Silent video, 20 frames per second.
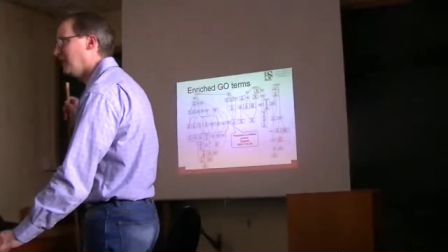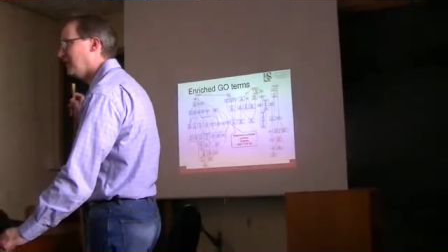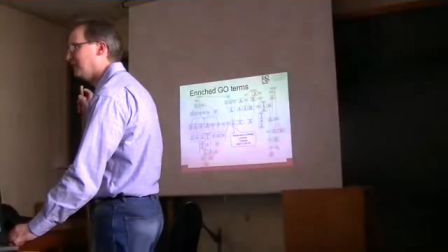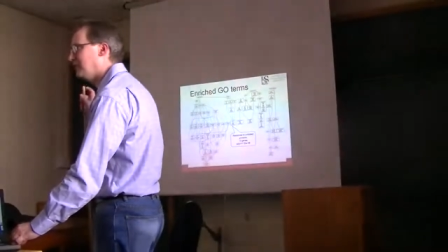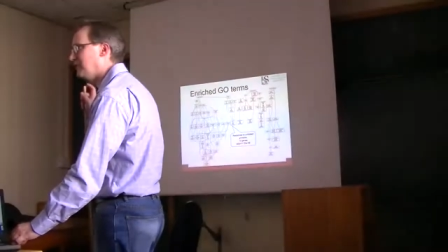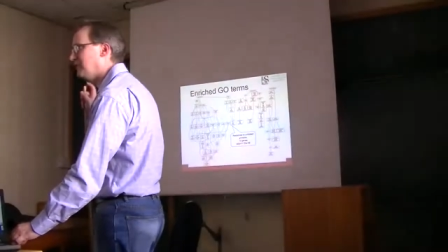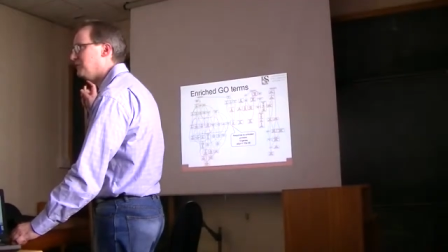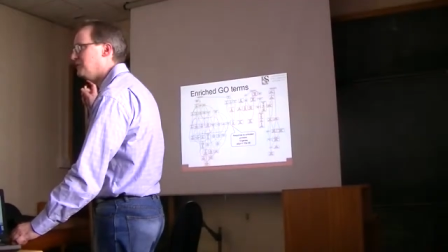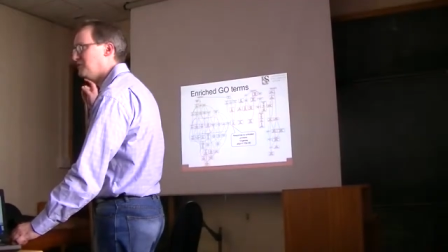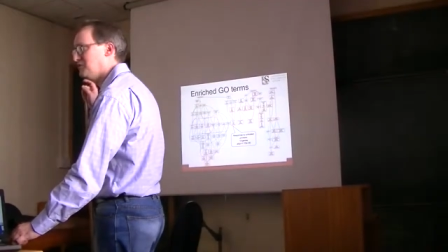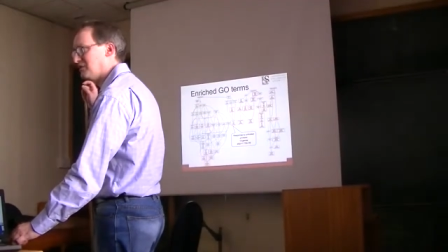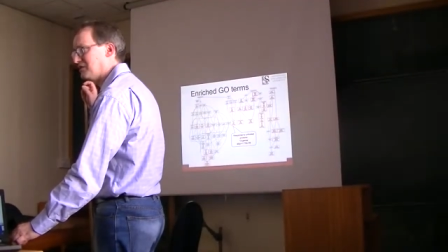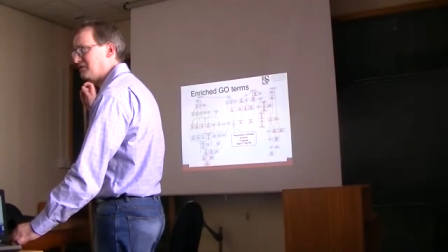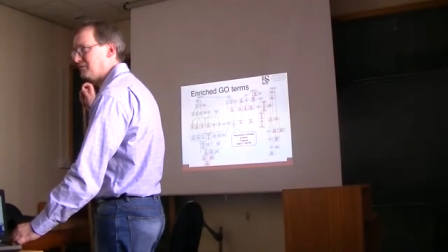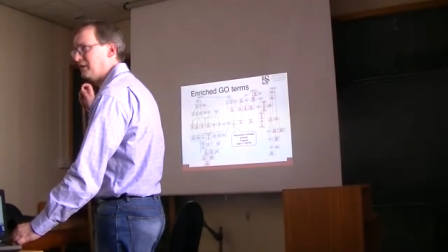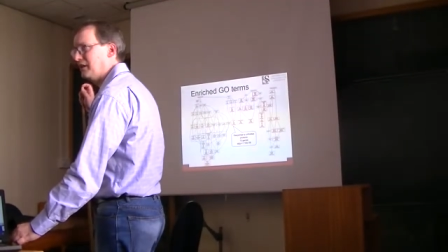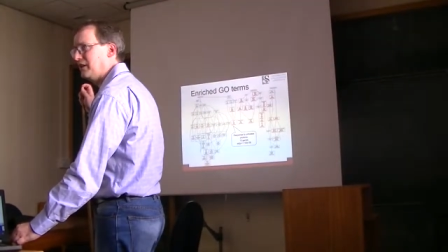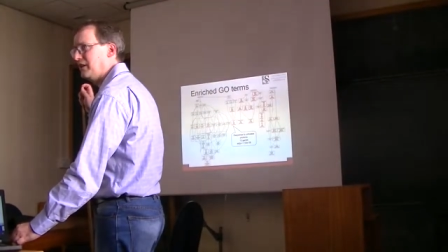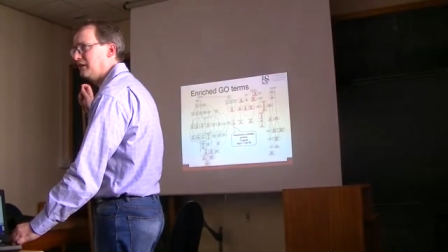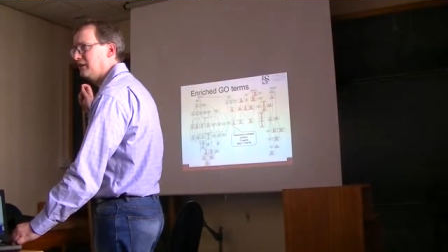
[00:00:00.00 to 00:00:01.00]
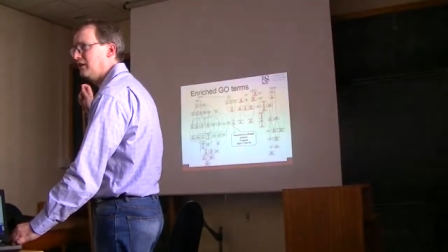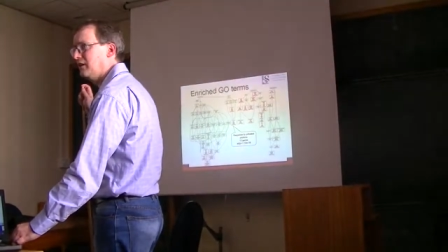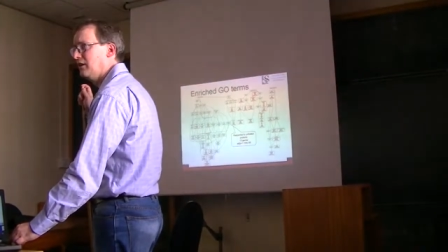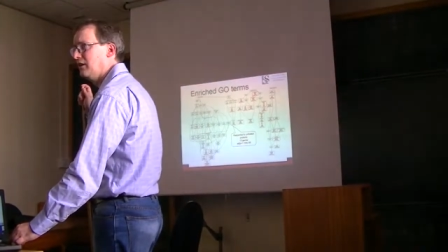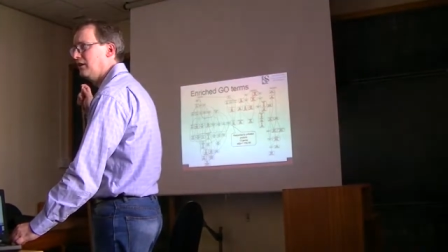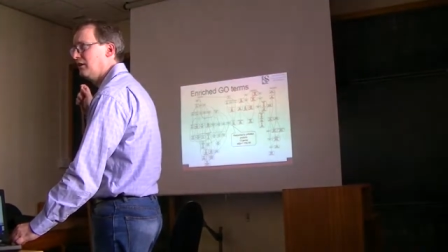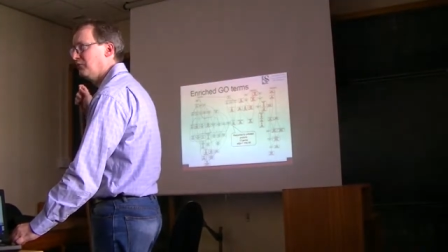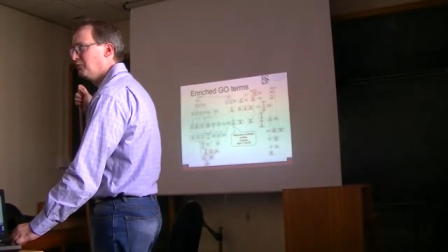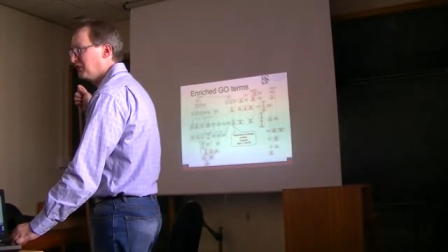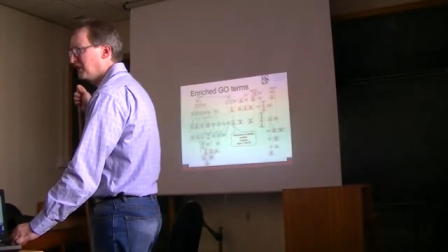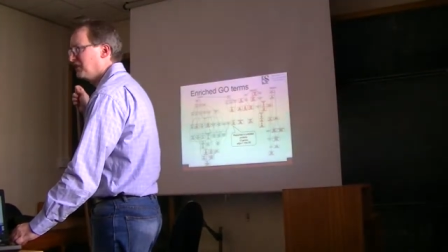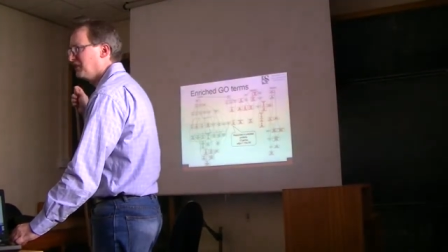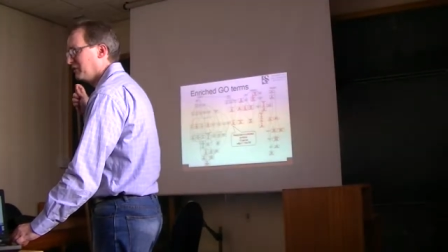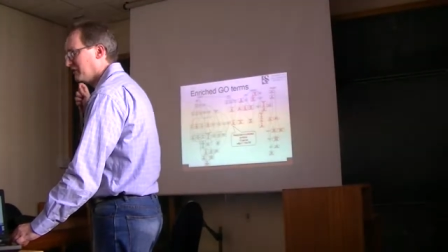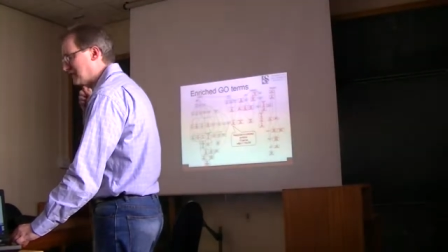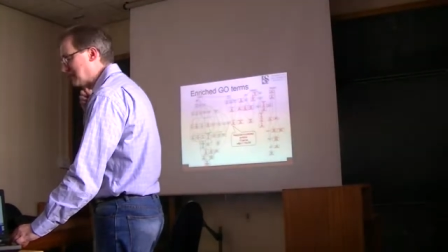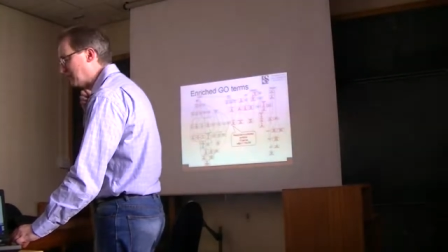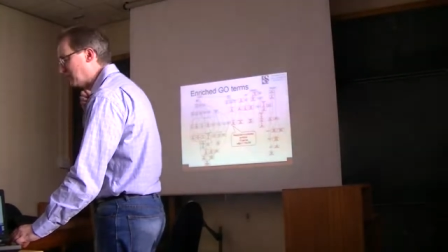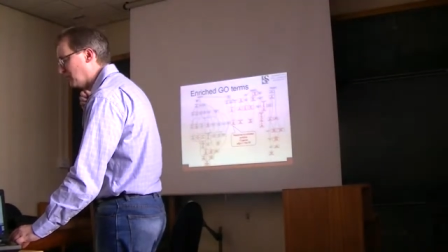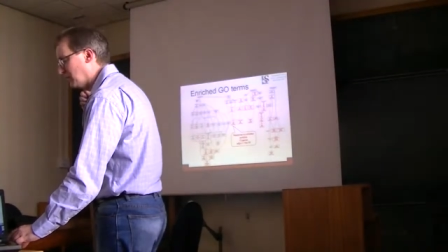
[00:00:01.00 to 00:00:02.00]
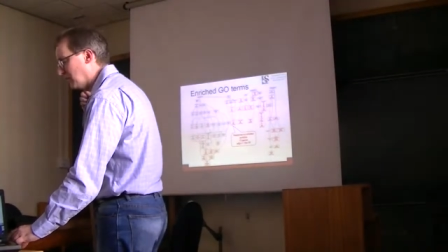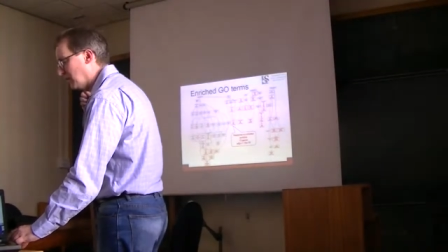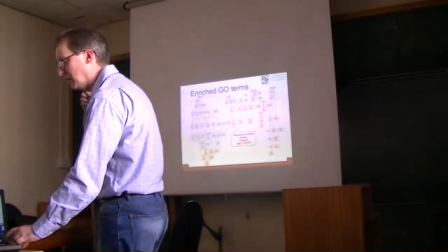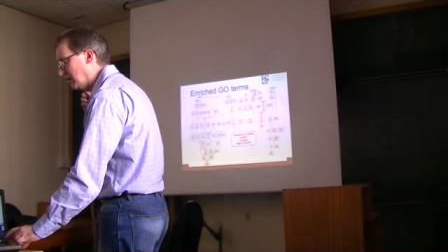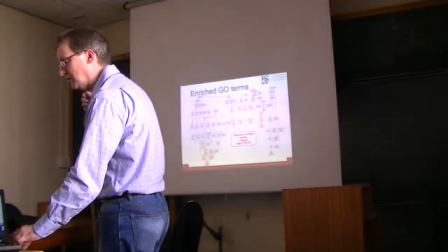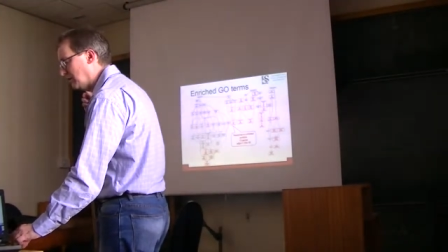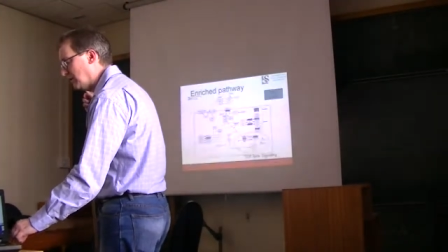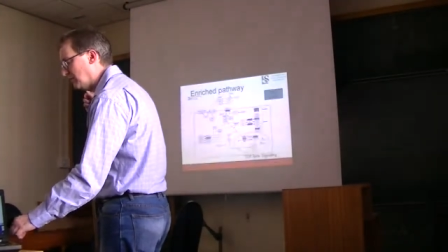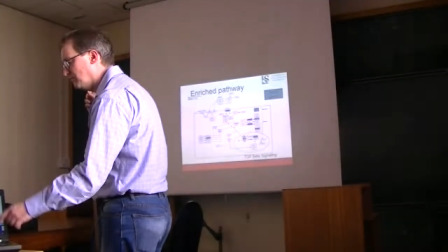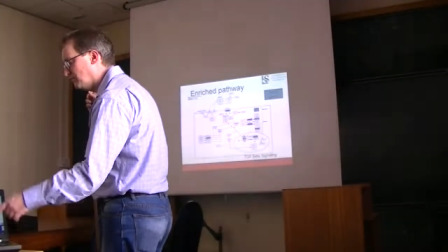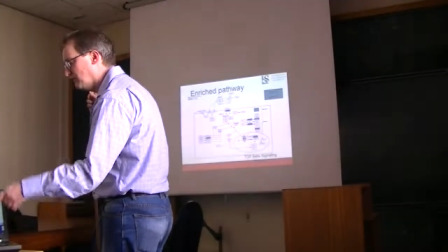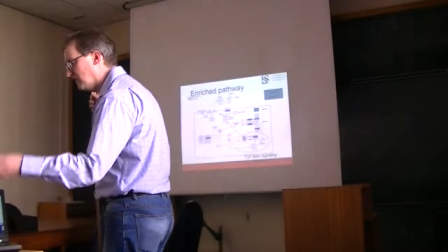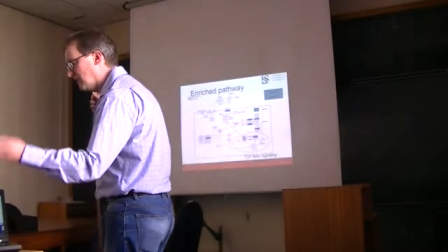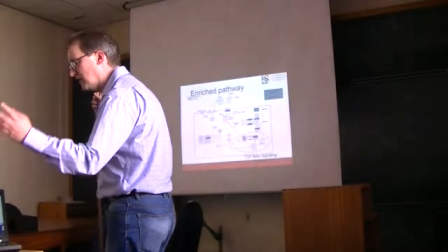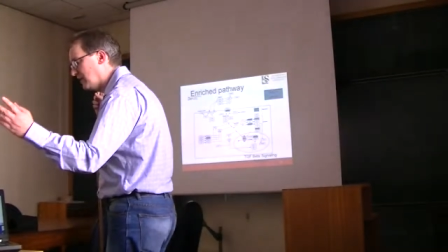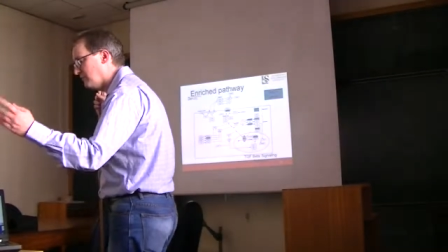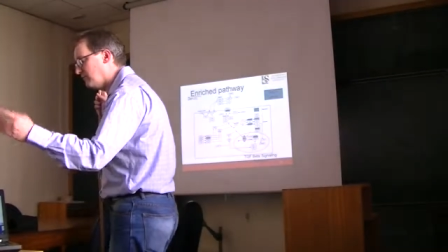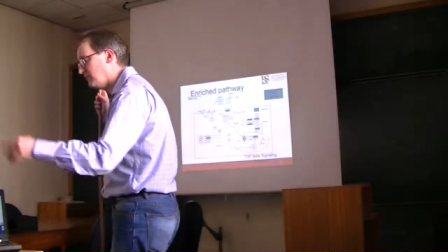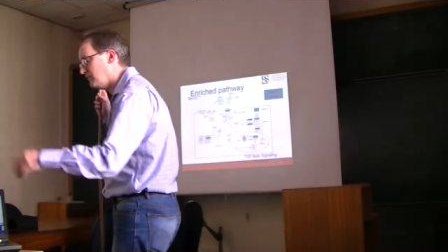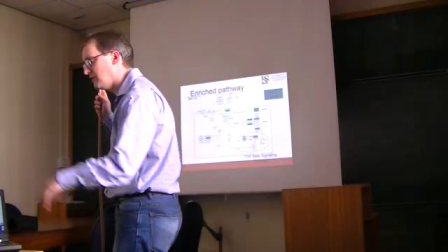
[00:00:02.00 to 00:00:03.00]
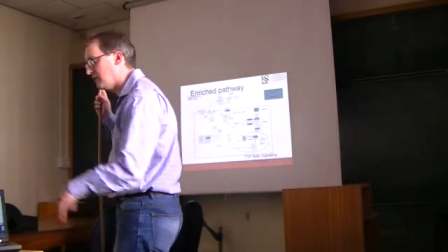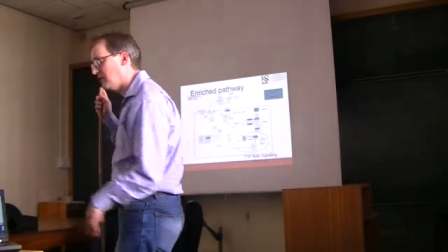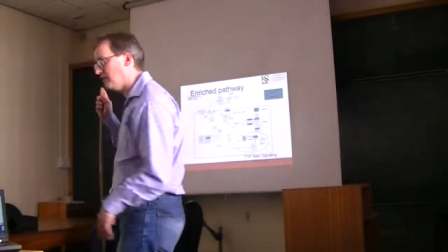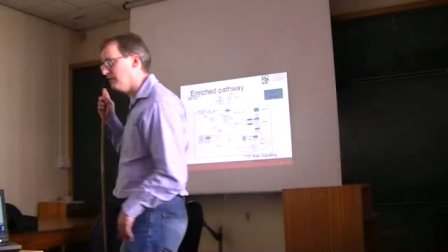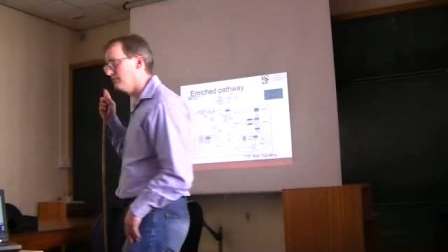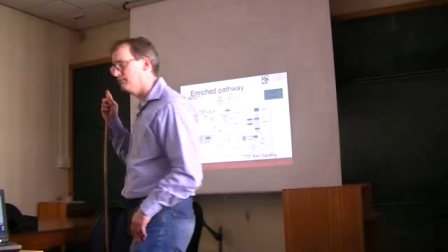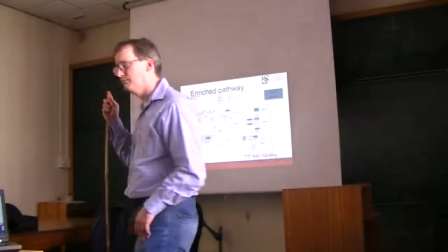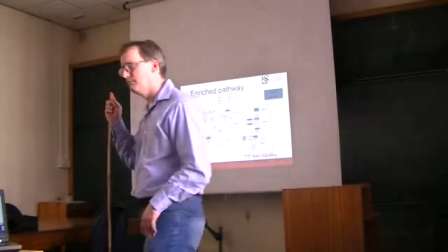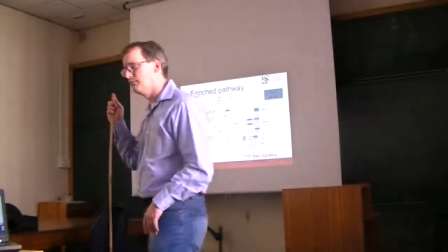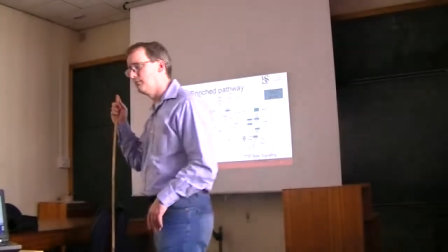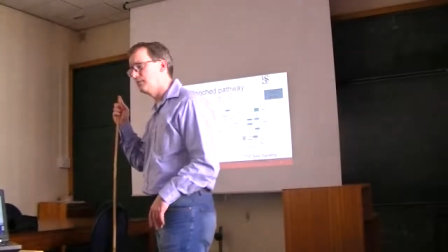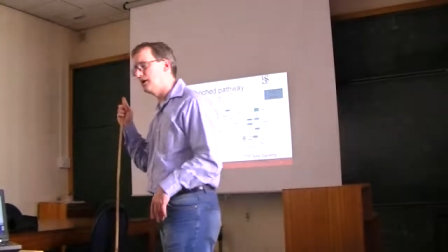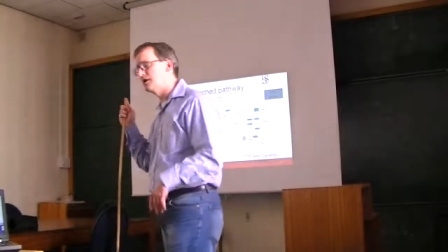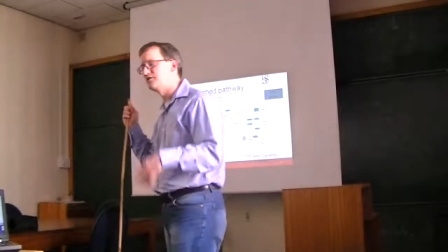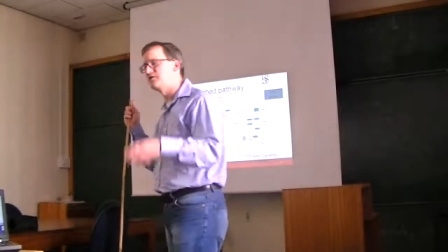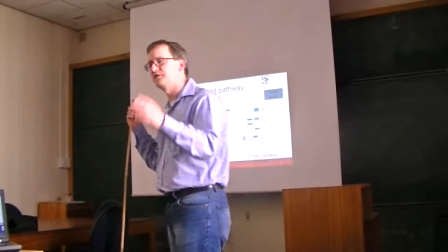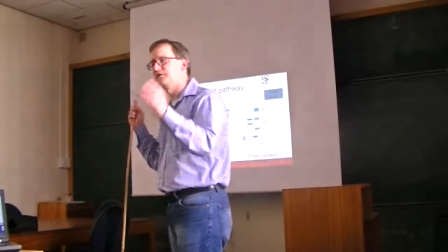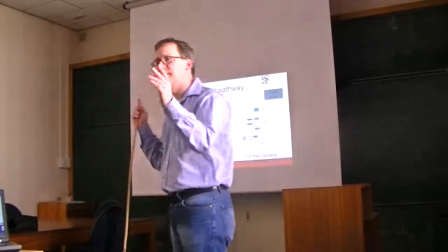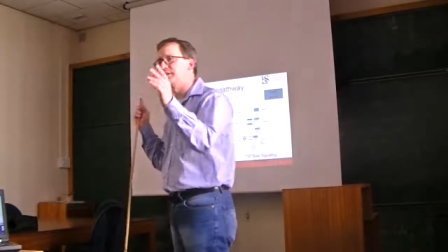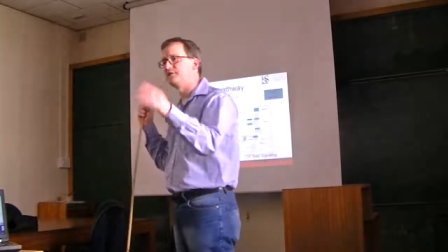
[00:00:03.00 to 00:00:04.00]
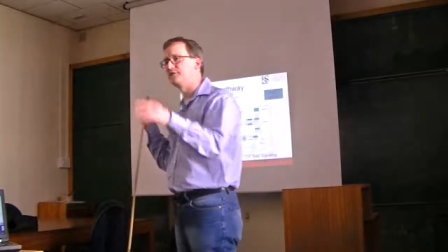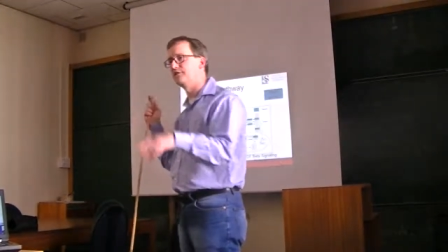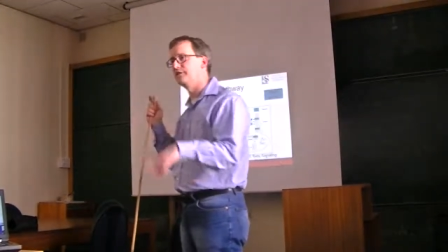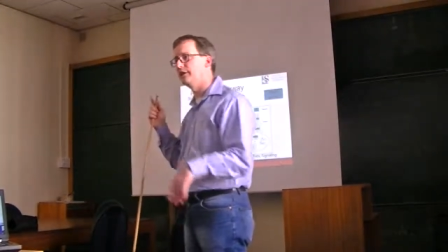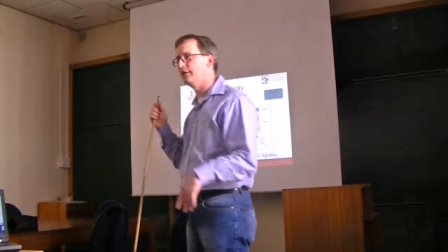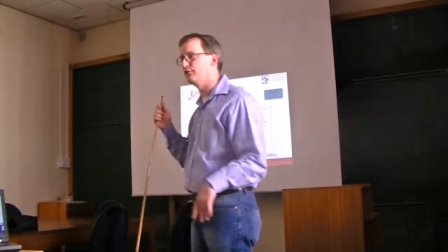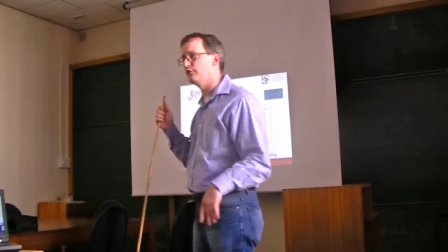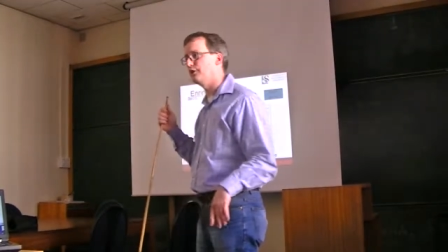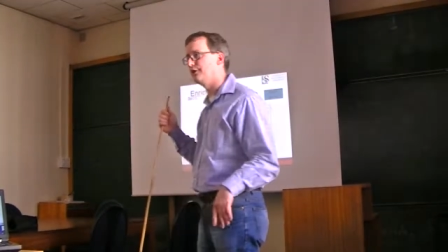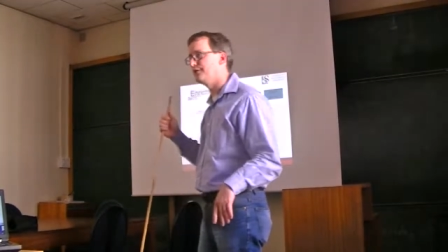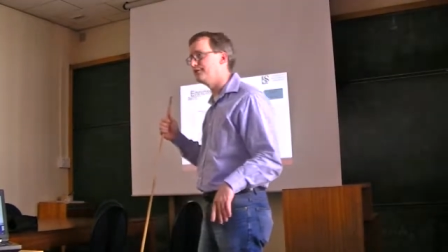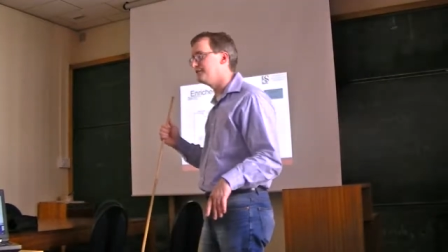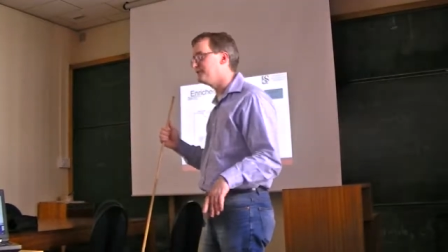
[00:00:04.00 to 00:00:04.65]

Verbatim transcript: if you needed to explain it, we can always have a consultation later on.